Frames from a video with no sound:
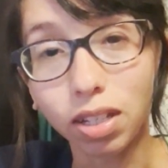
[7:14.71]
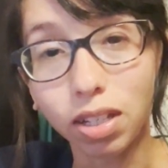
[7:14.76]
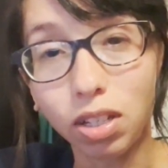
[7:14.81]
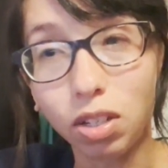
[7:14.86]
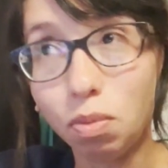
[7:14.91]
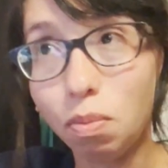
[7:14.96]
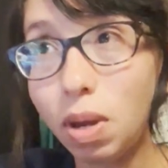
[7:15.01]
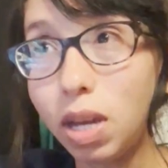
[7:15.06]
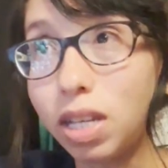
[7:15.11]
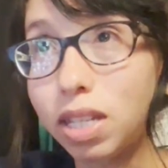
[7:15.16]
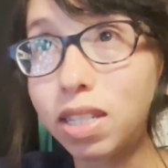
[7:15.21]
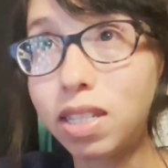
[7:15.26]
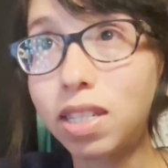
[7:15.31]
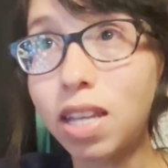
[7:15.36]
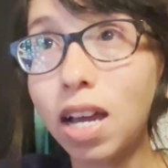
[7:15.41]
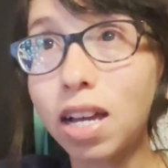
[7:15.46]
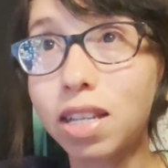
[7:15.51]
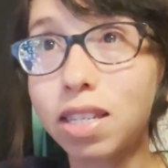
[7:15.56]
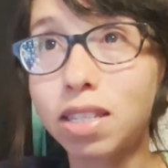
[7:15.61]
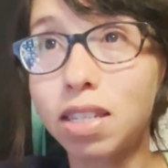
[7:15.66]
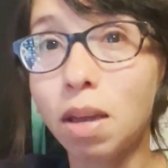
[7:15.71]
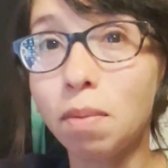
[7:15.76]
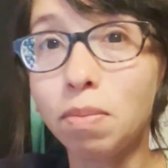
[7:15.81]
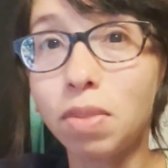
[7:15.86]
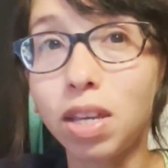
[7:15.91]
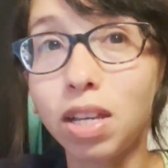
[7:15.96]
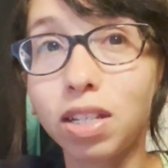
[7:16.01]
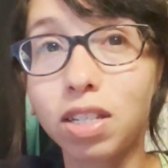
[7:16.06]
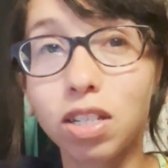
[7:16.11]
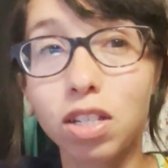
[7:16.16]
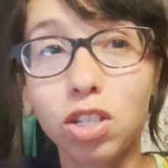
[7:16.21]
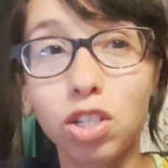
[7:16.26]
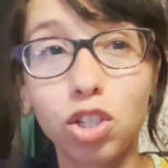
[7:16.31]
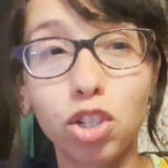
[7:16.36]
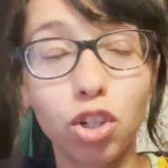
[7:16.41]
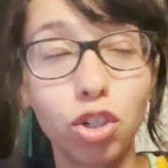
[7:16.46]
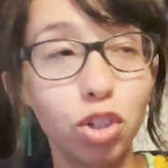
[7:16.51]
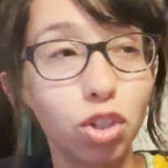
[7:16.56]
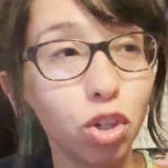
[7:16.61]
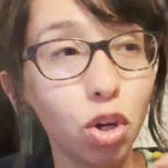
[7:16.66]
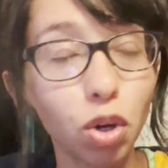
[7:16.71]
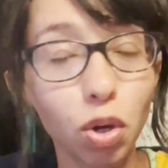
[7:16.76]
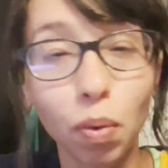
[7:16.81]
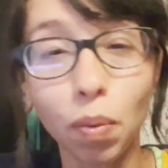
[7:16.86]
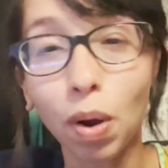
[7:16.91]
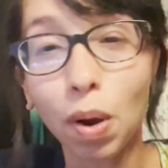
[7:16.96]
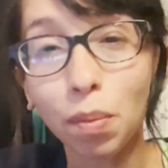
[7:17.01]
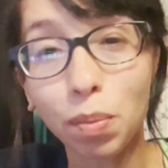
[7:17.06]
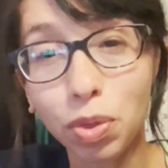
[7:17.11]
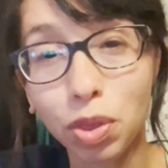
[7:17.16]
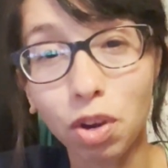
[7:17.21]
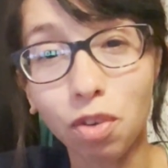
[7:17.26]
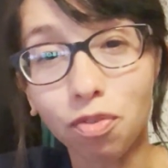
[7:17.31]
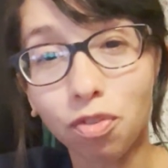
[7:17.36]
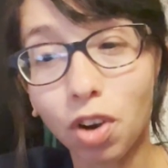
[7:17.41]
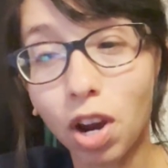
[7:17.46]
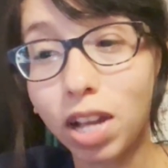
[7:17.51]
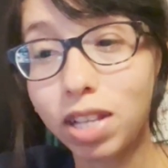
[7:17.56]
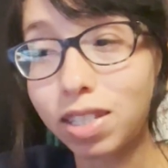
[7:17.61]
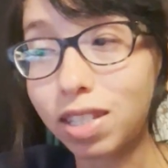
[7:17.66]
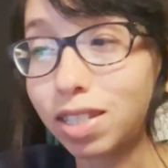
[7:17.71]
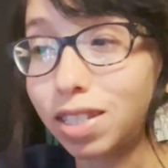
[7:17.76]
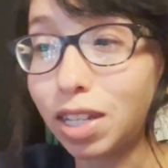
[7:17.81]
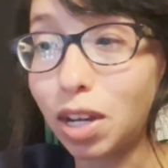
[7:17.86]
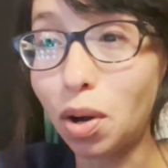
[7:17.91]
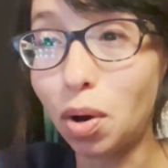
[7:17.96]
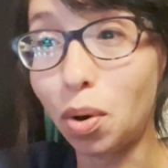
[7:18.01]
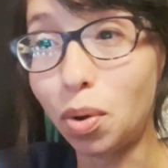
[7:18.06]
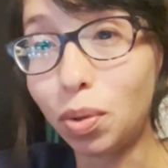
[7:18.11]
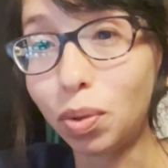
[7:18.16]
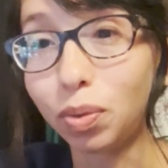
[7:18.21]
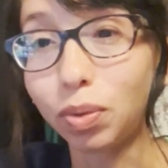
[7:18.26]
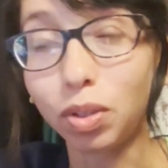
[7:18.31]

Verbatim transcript: You make sex something to, to joke around with your friends and say, oh,